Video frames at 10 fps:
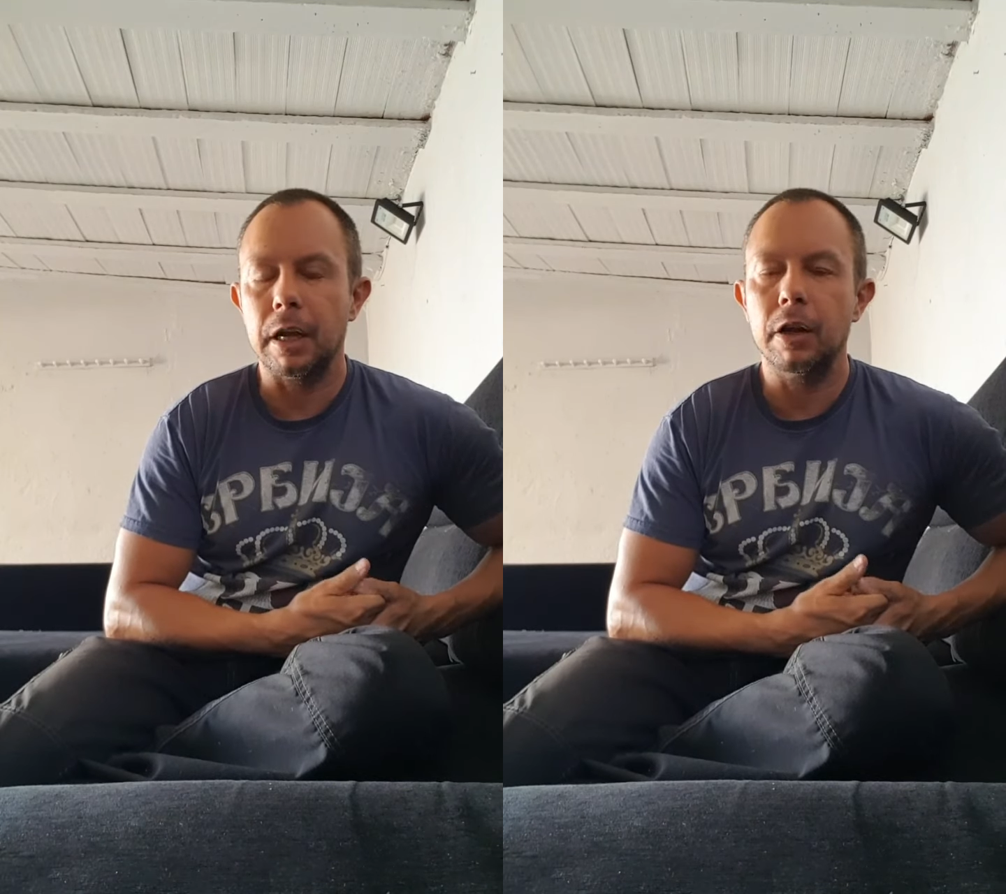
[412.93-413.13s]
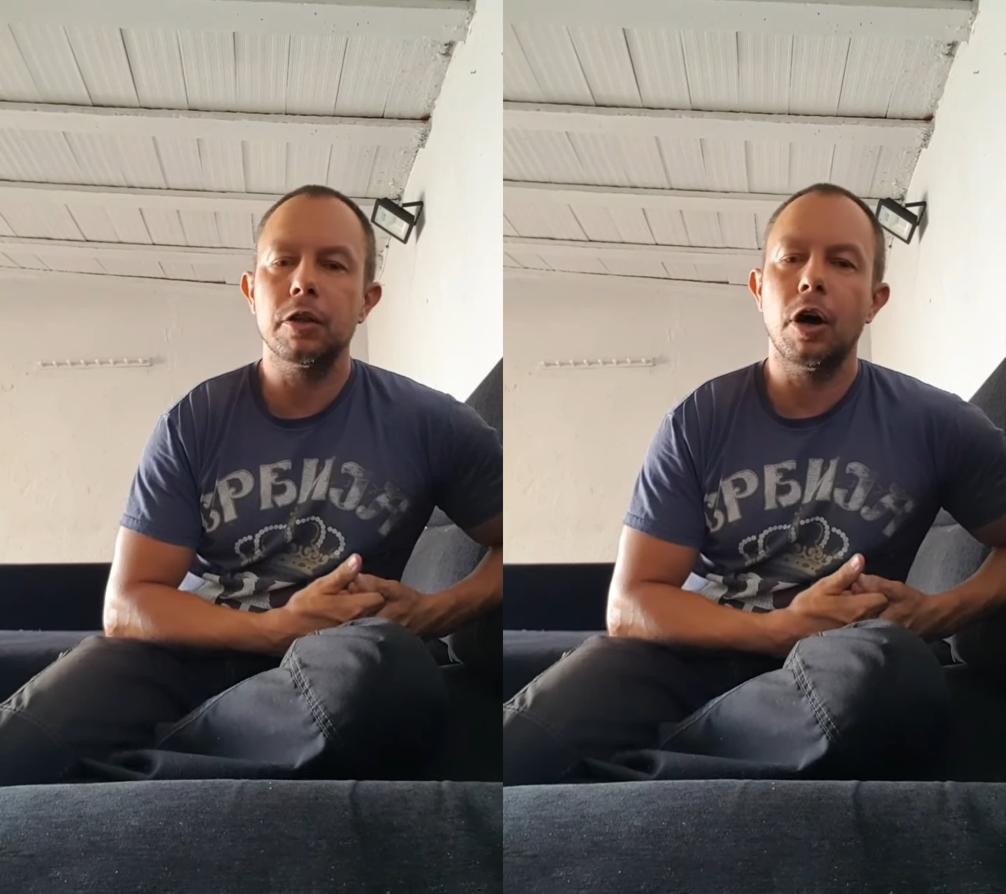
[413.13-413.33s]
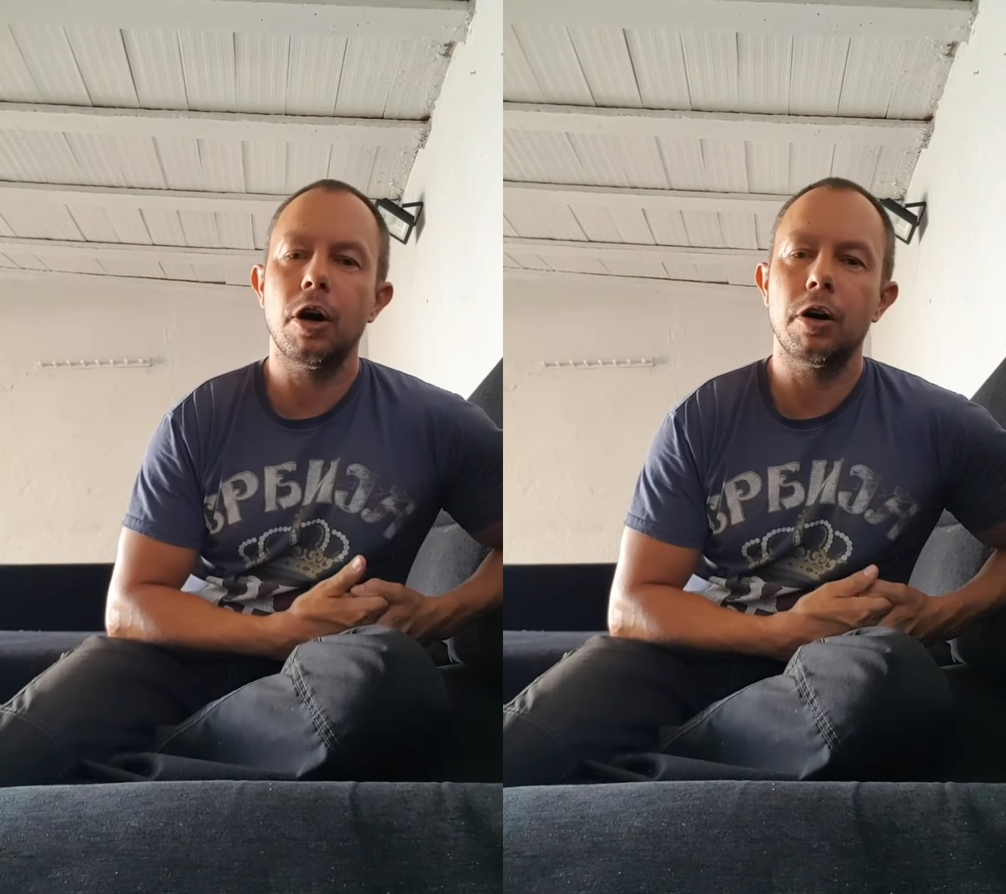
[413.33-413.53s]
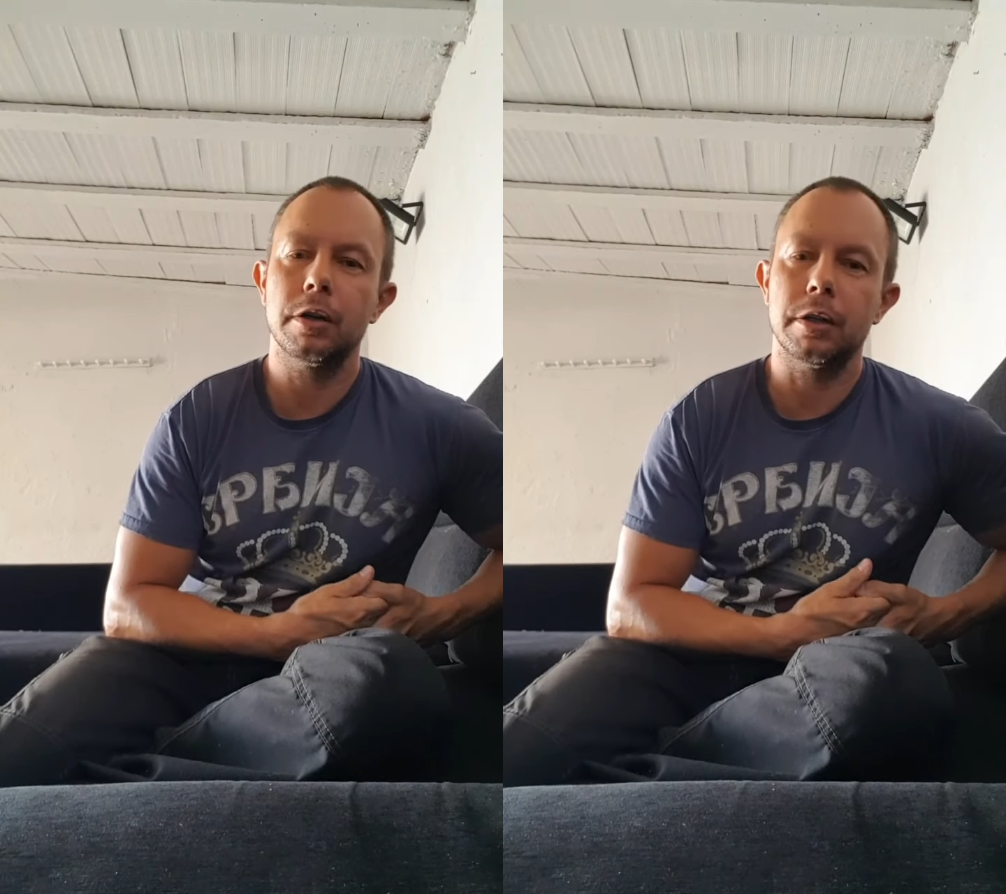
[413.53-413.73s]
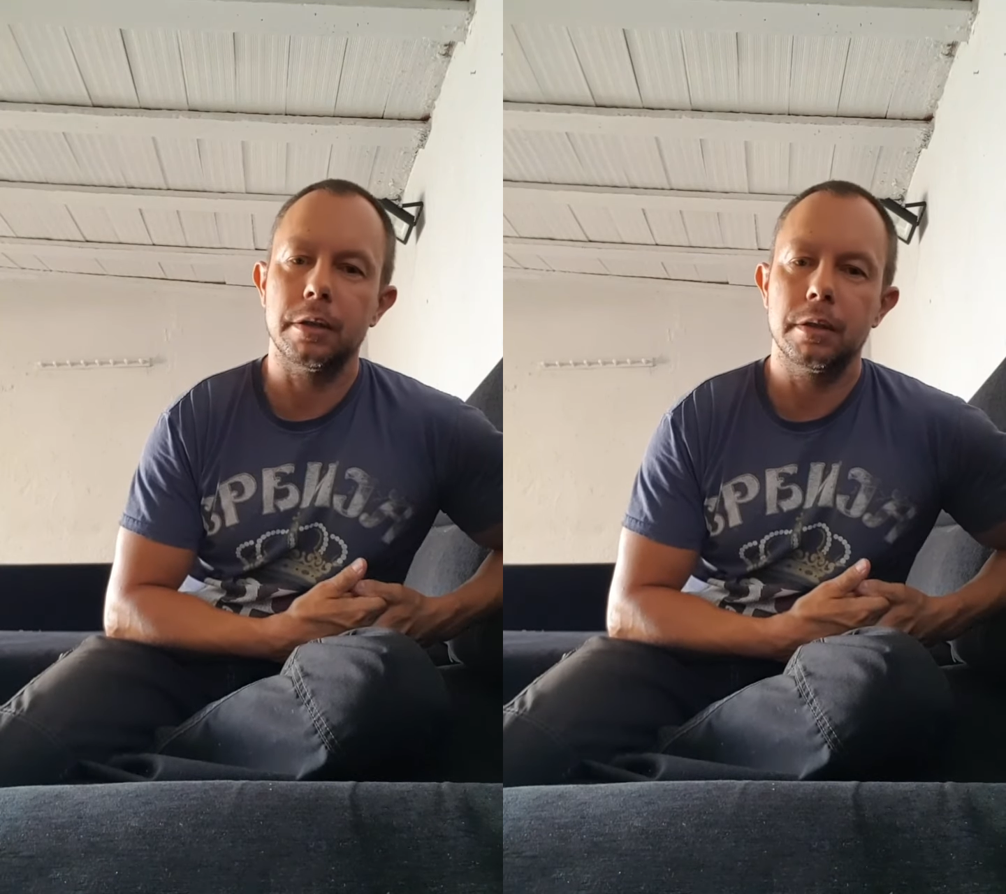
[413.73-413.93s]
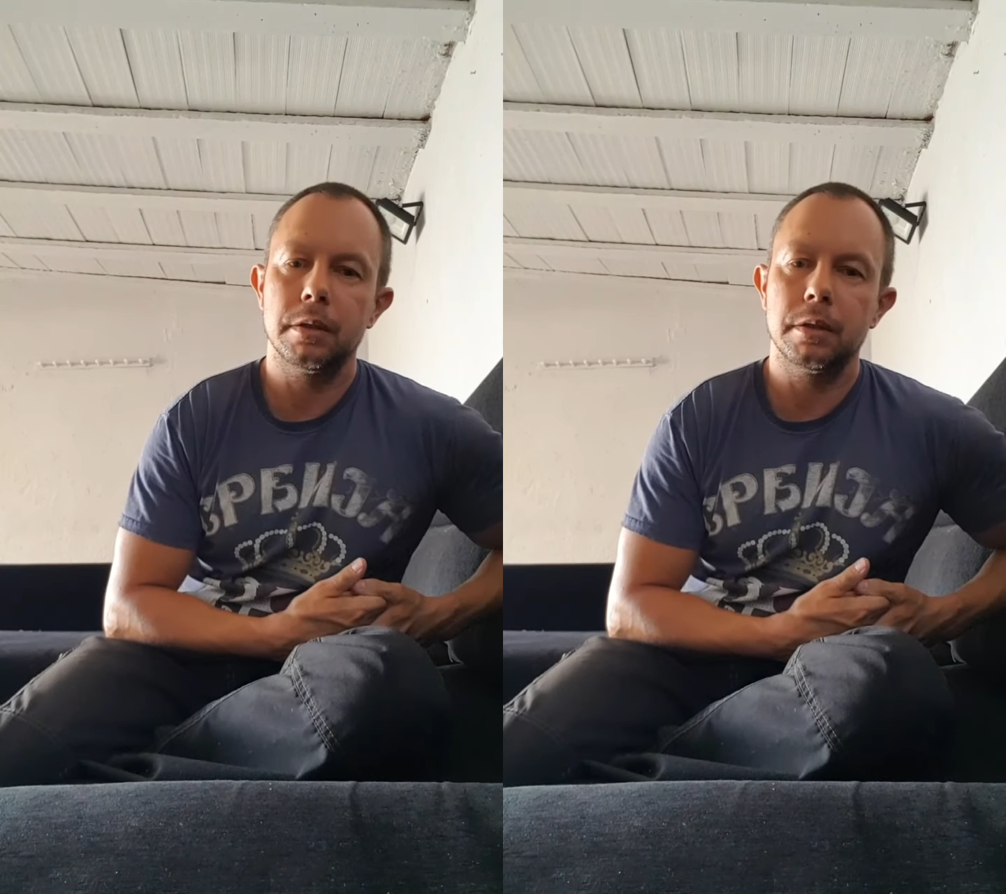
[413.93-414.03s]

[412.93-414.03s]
a lot harder